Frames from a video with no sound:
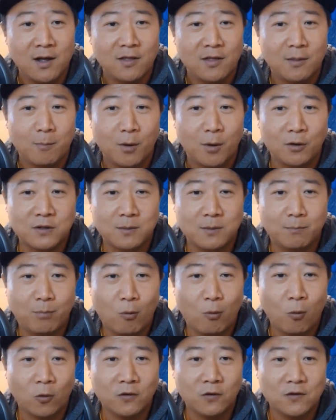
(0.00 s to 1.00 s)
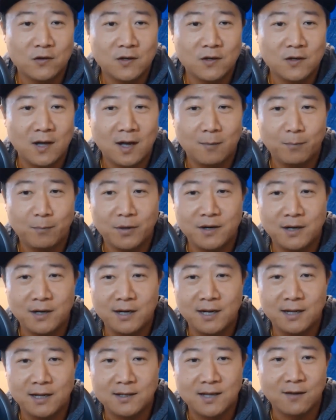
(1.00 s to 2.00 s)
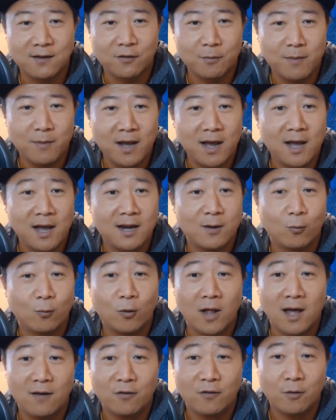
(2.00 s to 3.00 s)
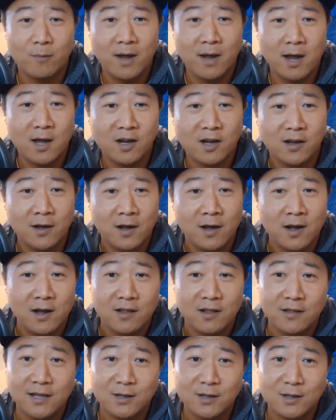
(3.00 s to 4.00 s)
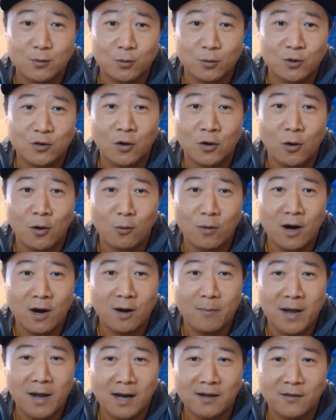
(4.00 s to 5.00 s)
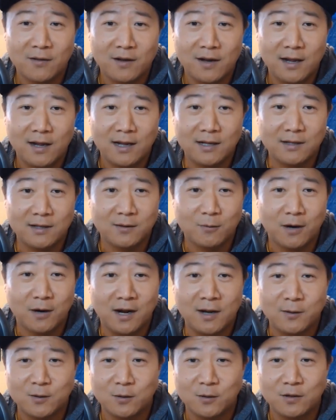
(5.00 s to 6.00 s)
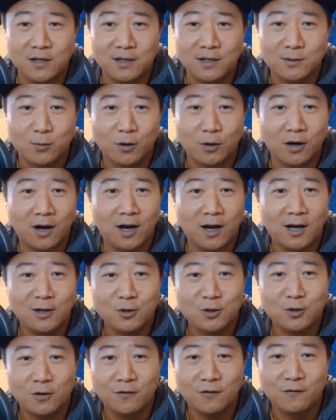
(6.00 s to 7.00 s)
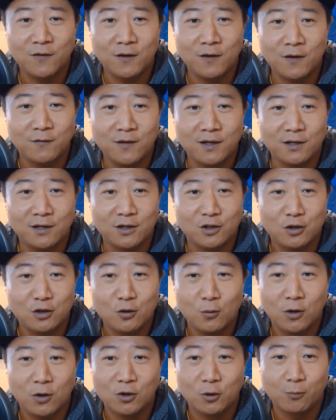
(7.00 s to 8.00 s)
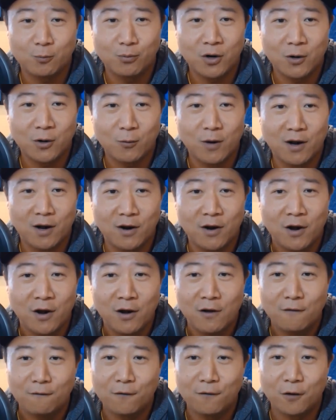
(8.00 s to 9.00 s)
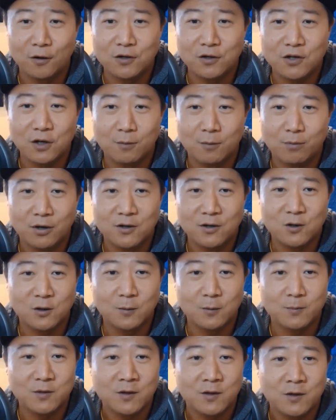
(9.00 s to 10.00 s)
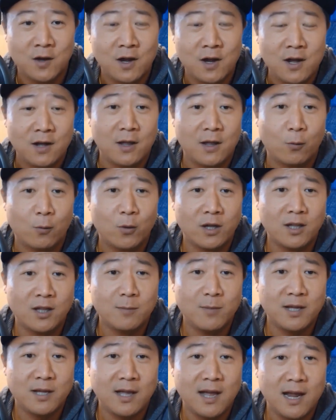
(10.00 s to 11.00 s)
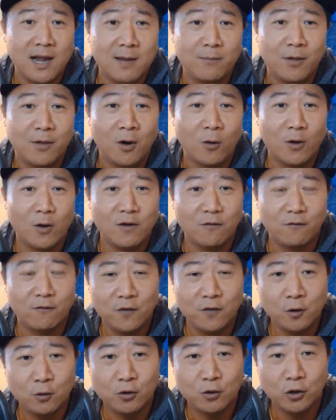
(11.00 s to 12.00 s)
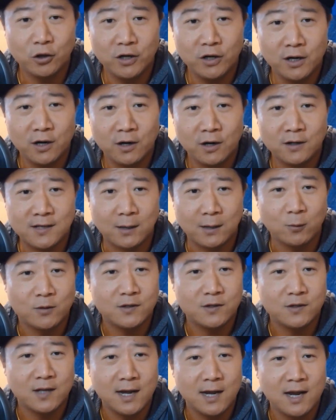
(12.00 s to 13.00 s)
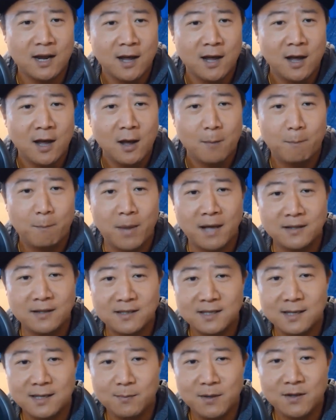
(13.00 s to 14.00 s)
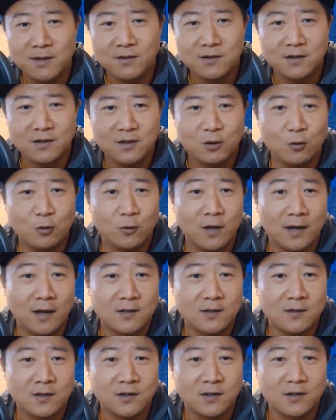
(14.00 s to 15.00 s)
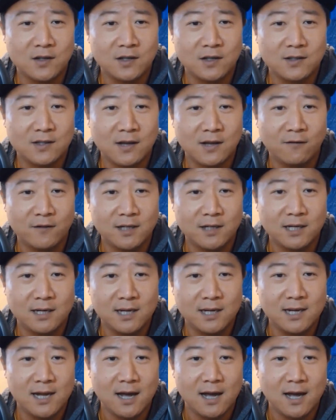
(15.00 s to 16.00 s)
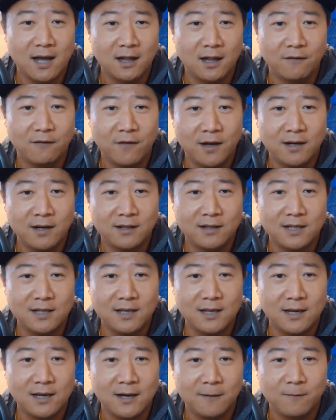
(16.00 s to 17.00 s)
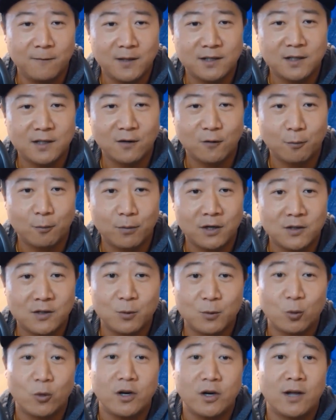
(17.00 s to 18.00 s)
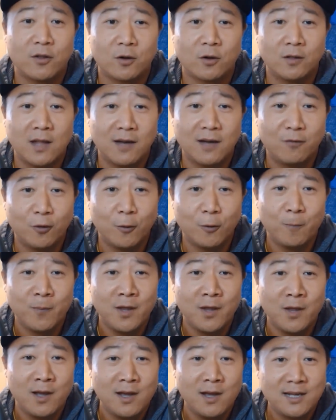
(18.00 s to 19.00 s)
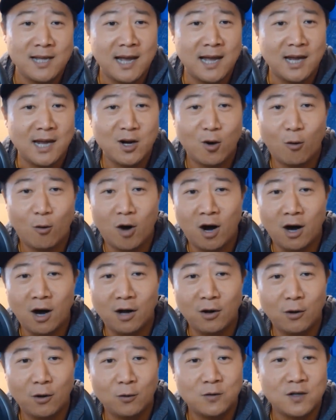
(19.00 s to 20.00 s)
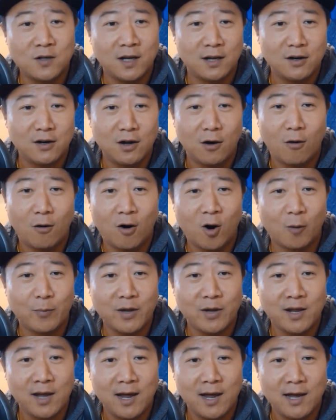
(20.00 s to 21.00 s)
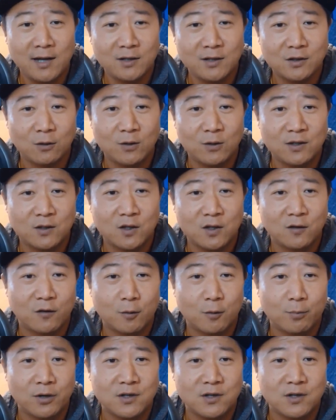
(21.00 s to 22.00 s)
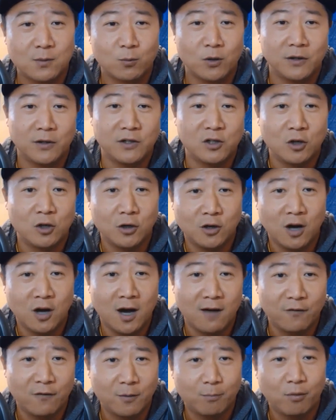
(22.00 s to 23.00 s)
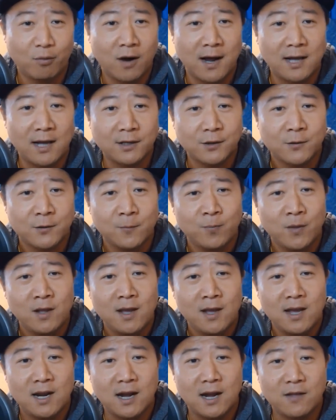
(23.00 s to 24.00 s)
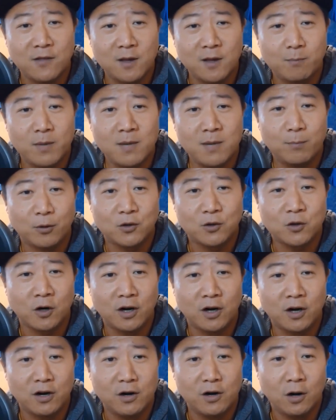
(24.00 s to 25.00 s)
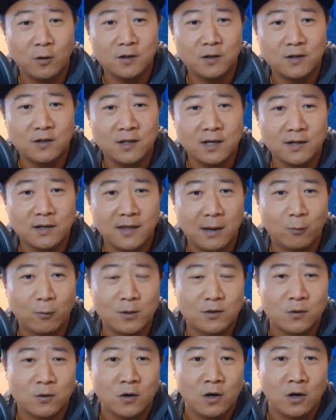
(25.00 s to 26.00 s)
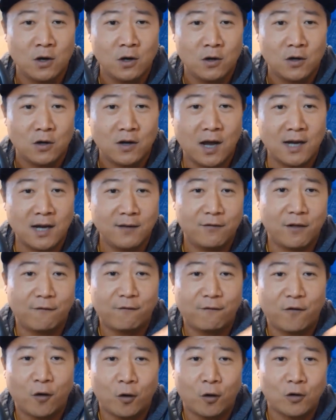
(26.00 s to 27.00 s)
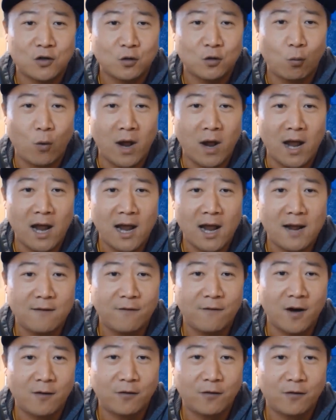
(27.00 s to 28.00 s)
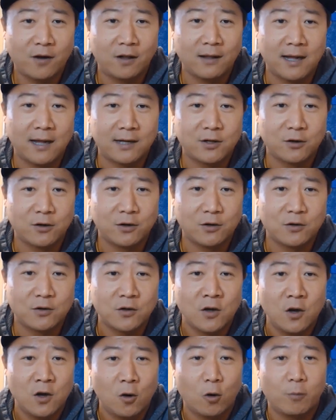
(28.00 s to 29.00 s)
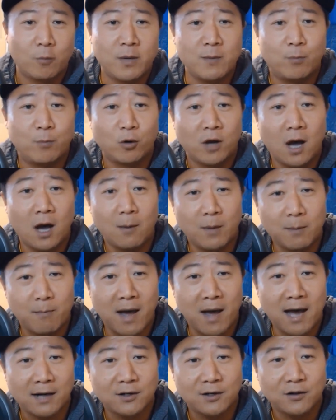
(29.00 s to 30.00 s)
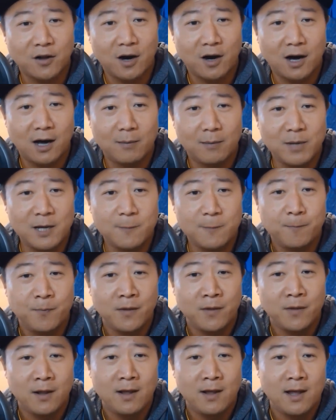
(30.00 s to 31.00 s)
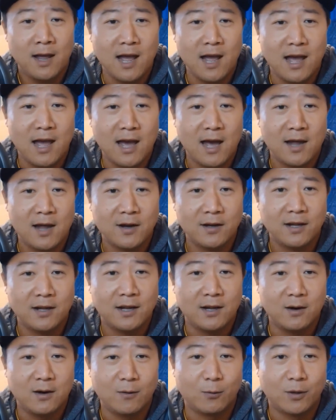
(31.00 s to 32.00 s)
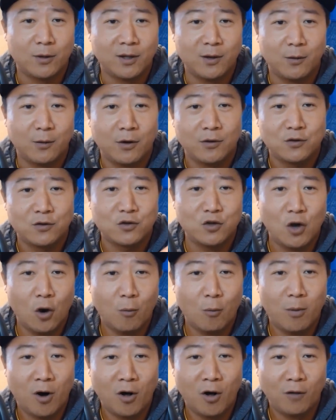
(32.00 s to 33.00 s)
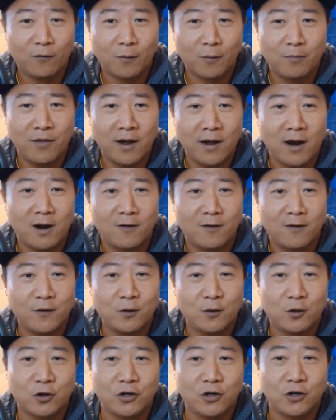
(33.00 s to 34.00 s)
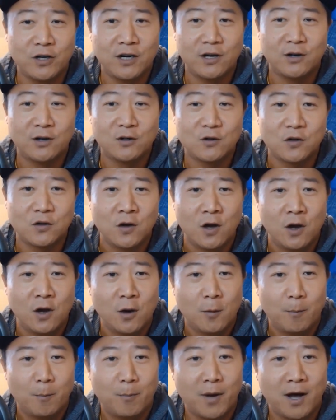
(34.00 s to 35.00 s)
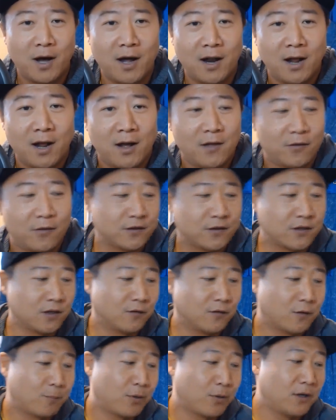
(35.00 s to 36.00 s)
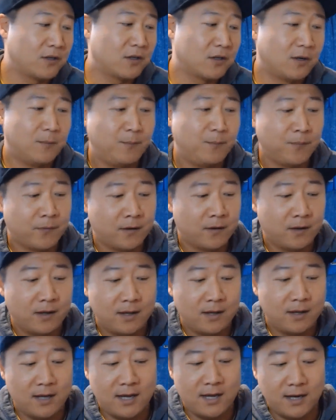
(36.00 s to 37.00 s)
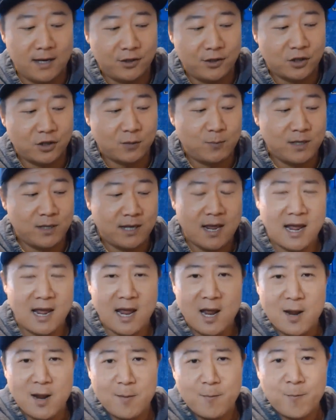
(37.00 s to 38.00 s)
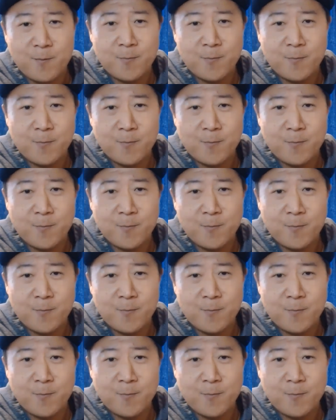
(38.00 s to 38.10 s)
the most important set Panini has ever made and will ever make. These were so rare back in the day, right? So these were 150 to 200 print run first year Prisms. They really became, though, in future years. I would say Ben Simmons in 2016-17, he elevated the Silver Prism to another level. He had no autos, he had no RPAs, so his Silver Prism really took off in price. And I think people started noticing that was kind of the first wave of collectors or people coming back to the hobby. And it really snowballed from there in future years. But the Silver Prism, it just became